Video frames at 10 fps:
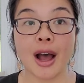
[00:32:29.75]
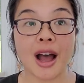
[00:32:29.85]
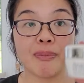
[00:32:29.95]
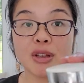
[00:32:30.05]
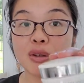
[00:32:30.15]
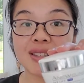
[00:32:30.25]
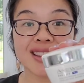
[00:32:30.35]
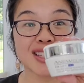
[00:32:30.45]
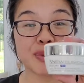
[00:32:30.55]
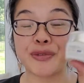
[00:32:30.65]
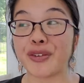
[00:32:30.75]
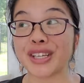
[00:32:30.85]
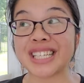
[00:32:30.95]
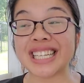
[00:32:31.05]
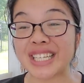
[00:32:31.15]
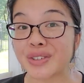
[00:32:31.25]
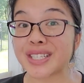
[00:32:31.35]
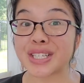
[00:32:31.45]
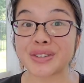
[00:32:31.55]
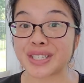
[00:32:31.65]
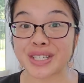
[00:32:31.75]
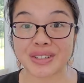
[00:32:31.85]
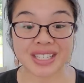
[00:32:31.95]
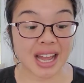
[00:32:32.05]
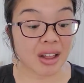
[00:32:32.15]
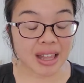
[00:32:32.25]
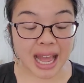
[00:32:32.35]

I've been using this one for years and years and years now.